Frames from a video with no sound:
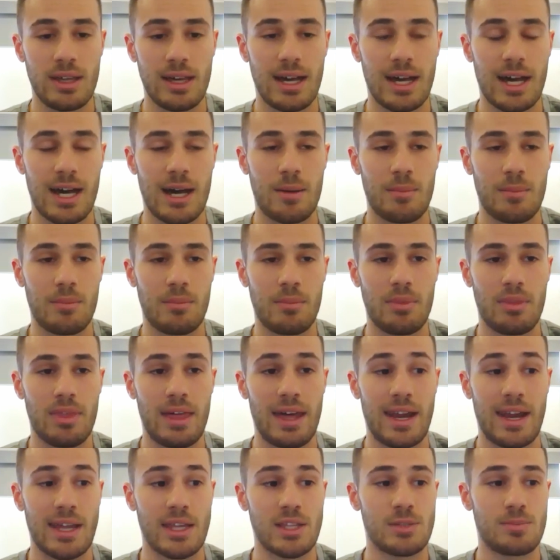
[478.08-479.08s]
um,
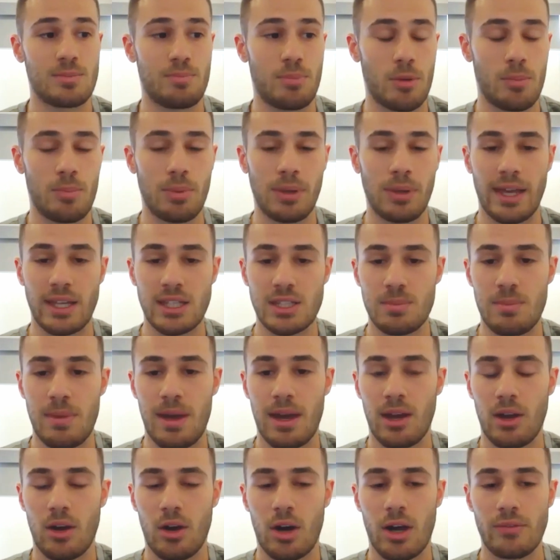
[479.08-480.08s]
that has perplexed
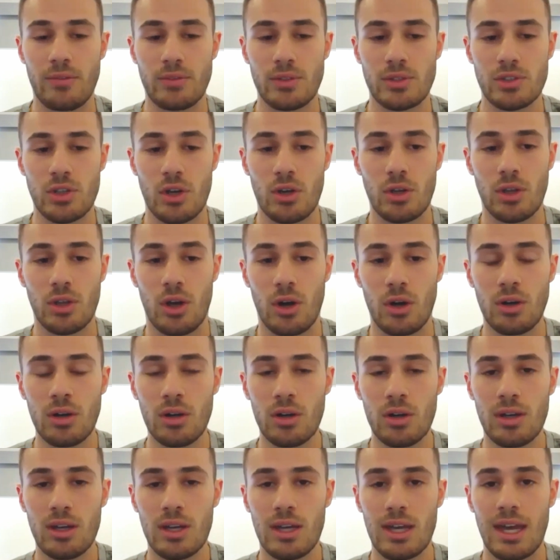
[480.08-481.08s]
mankind for so
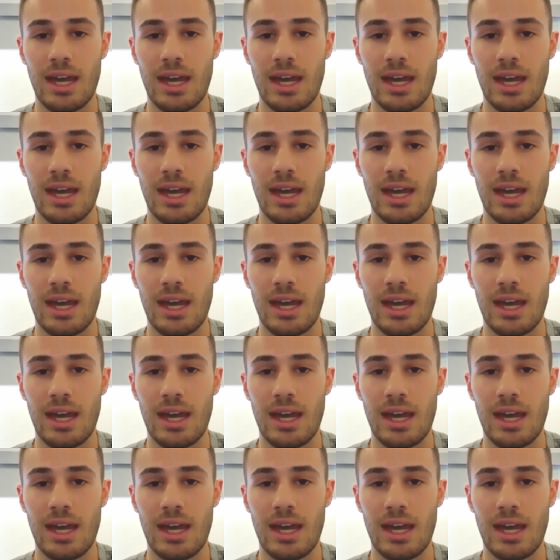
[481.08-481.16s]
long